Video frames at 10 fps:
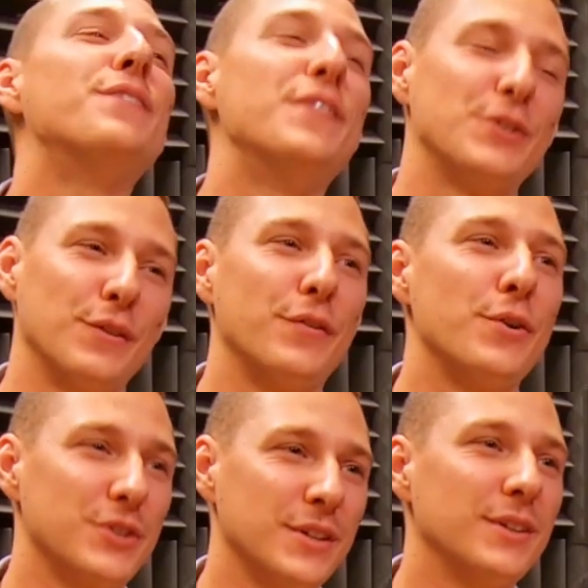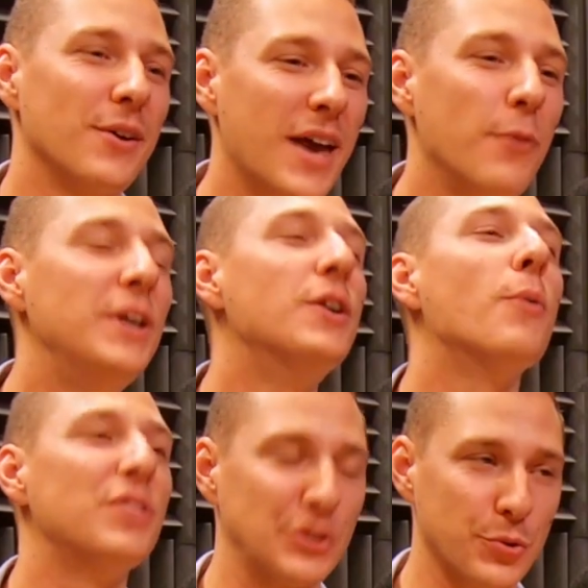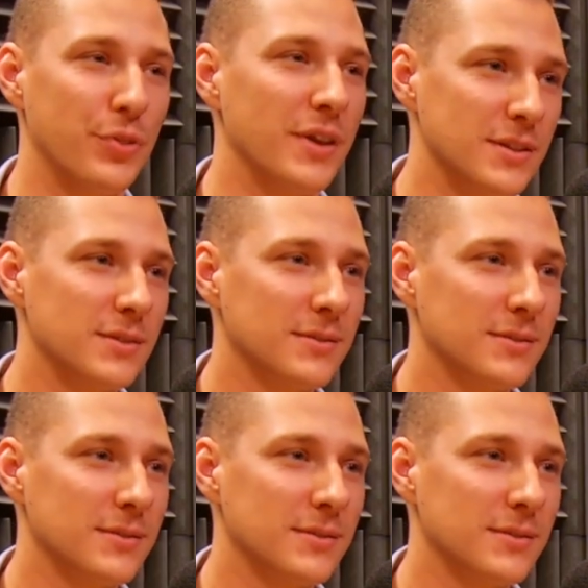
official version. Okay, we know what the truth is.